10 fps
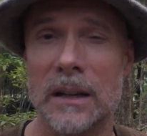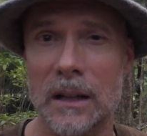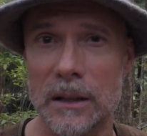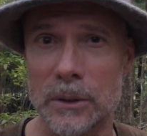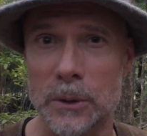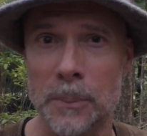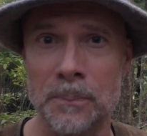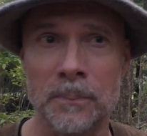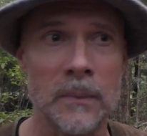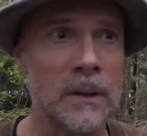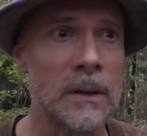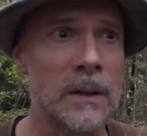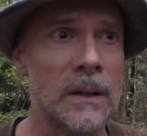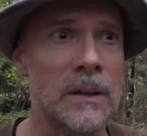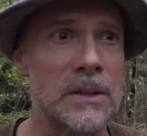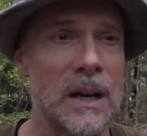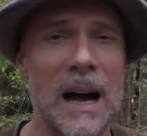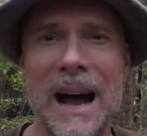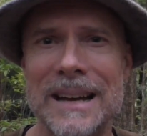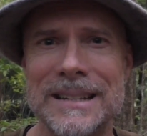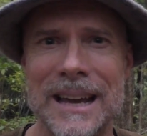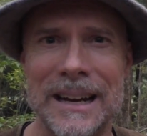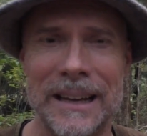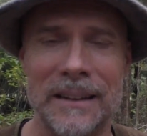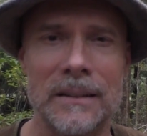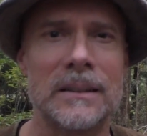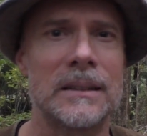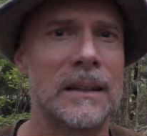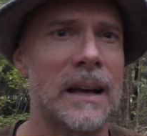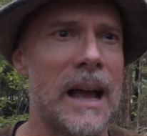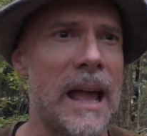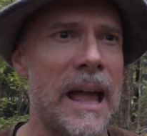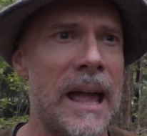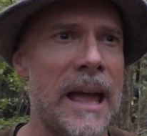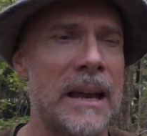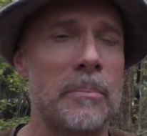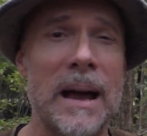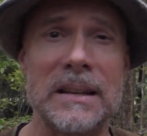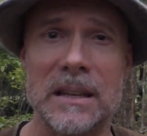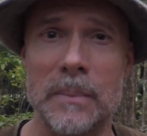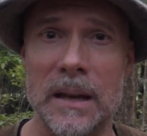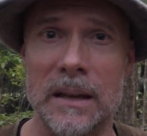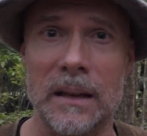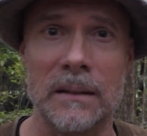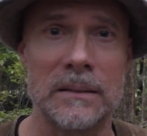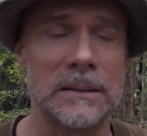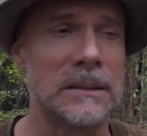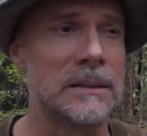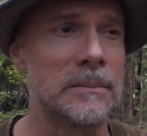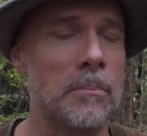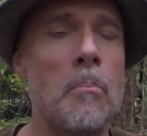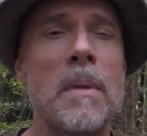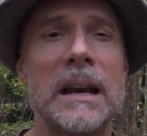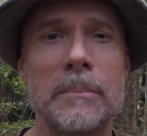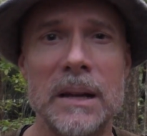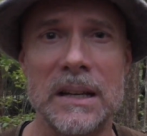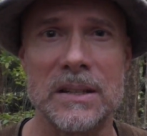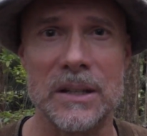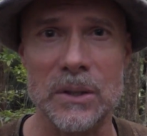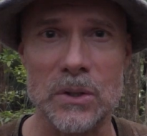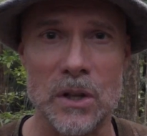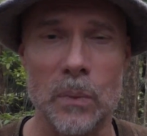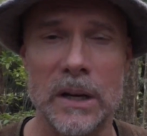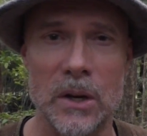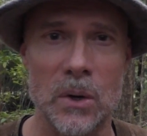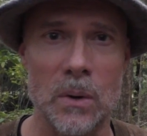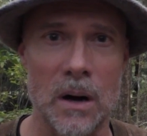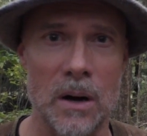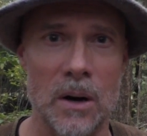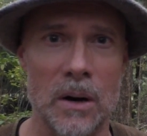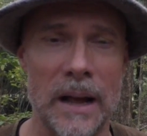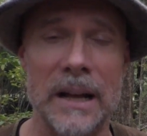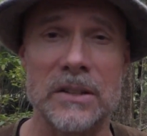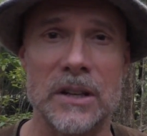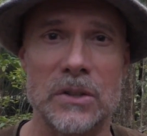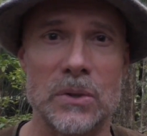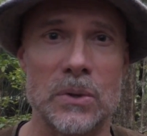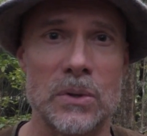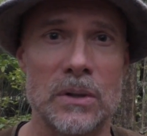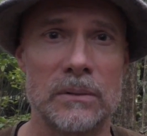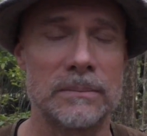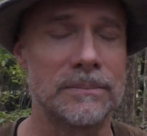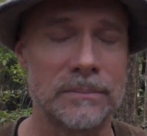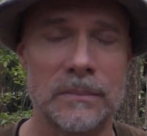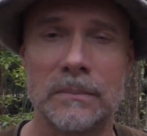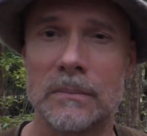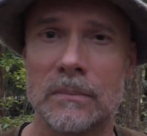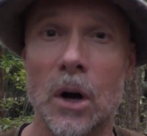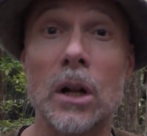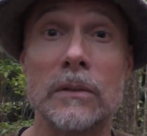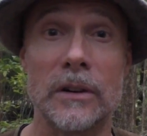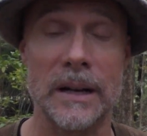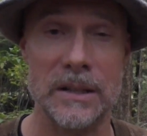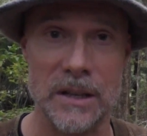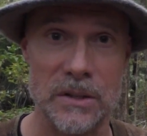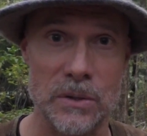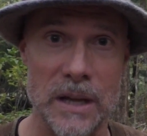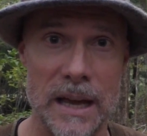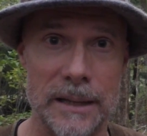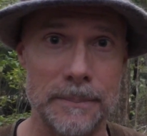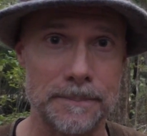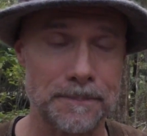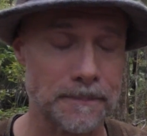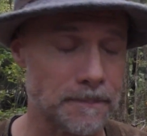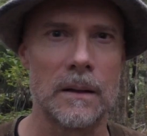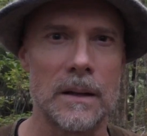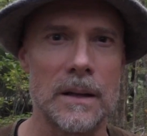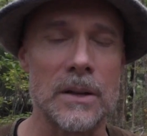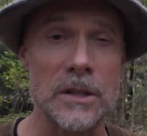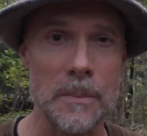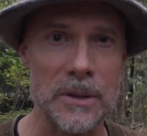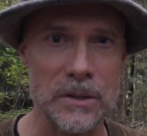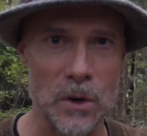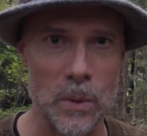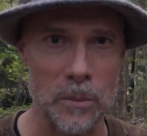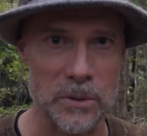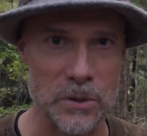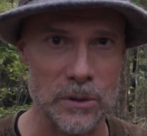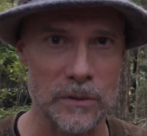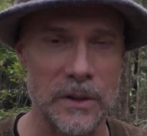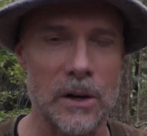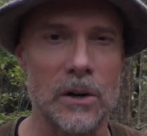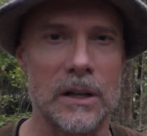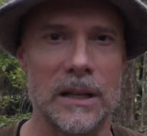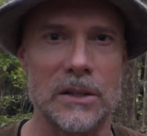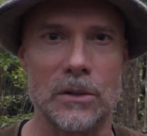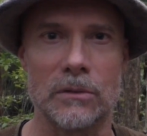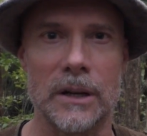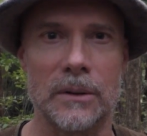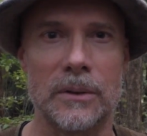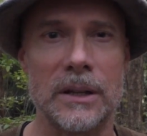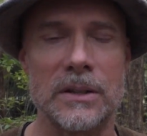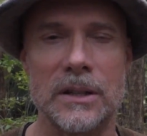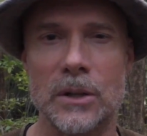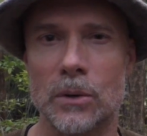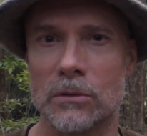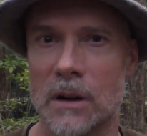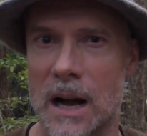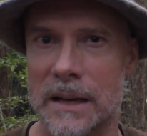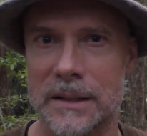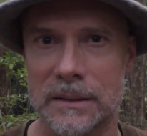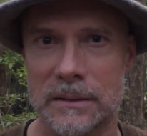glue, to hide tanning and basket making. Many, many skills that we know our ancestors, all of our ancestors had. Some things are well preserved in the archaeological record, things that don't rot,